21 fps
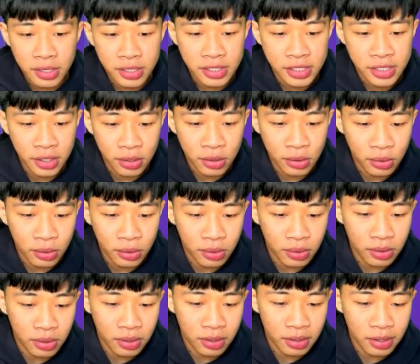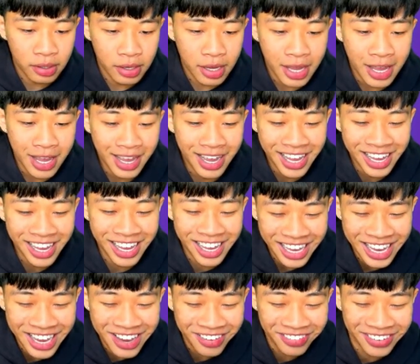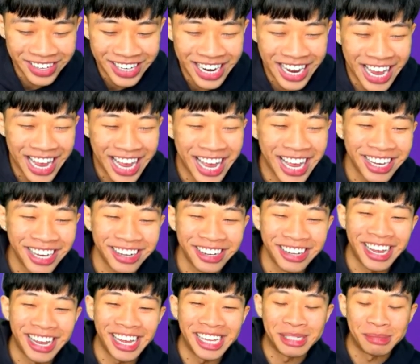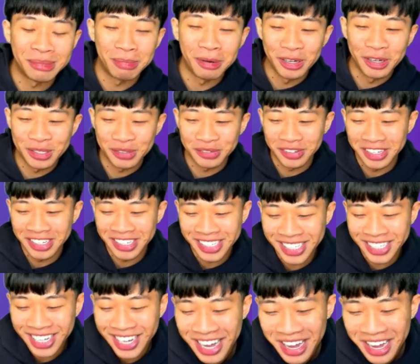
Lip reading: So even the AI has Spurs voice.